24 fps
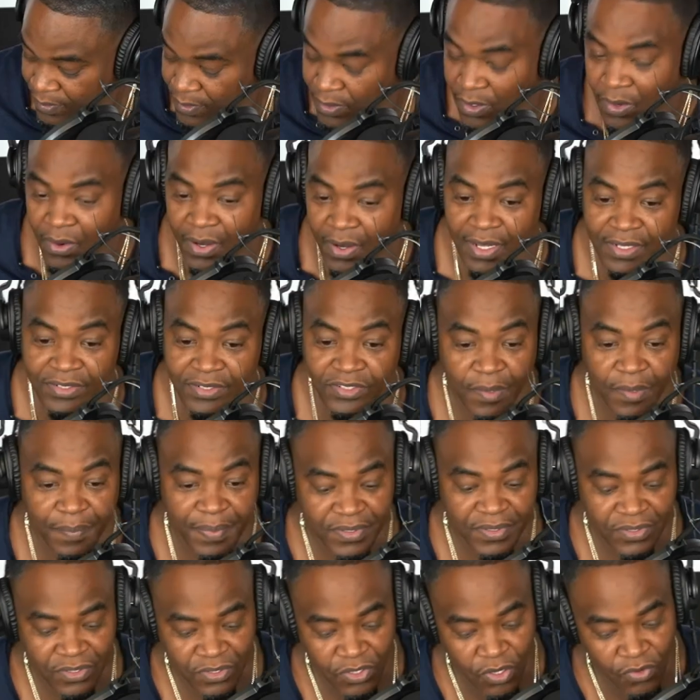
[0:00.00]
All right, let's
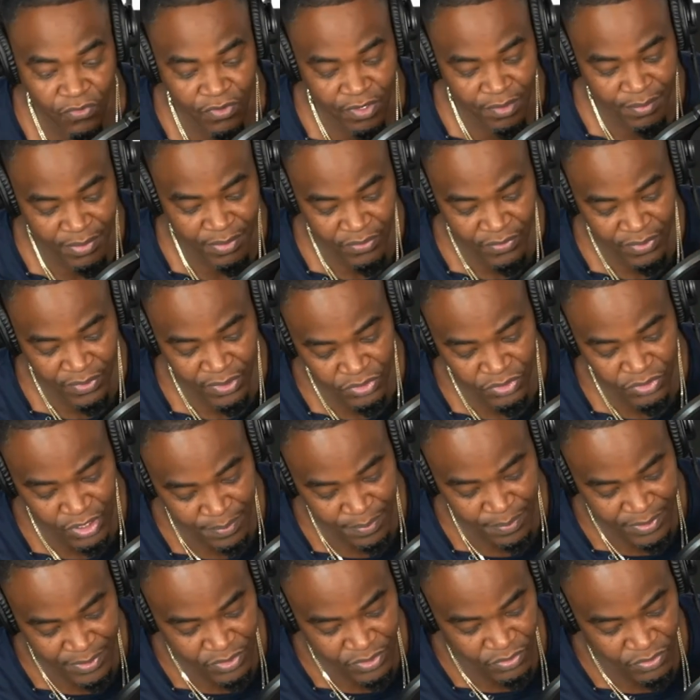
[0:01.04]
jump into November. We're going to
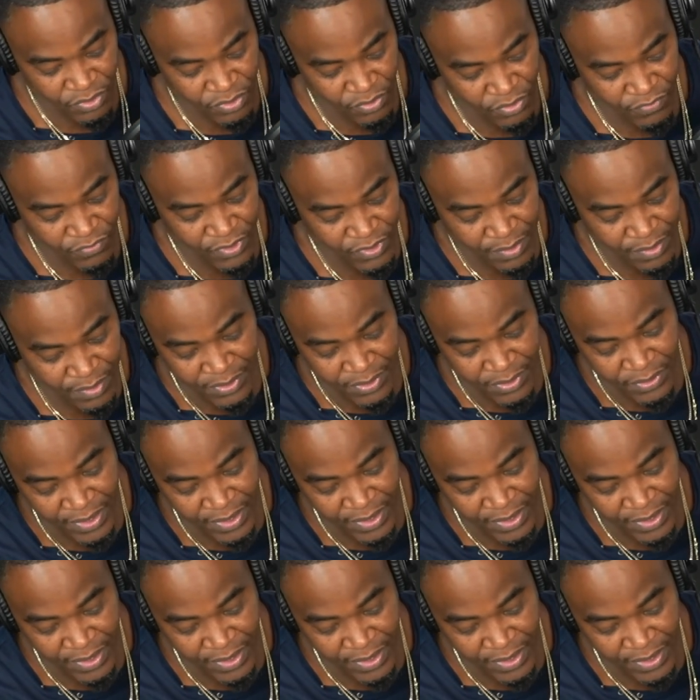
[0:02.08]
jump into November,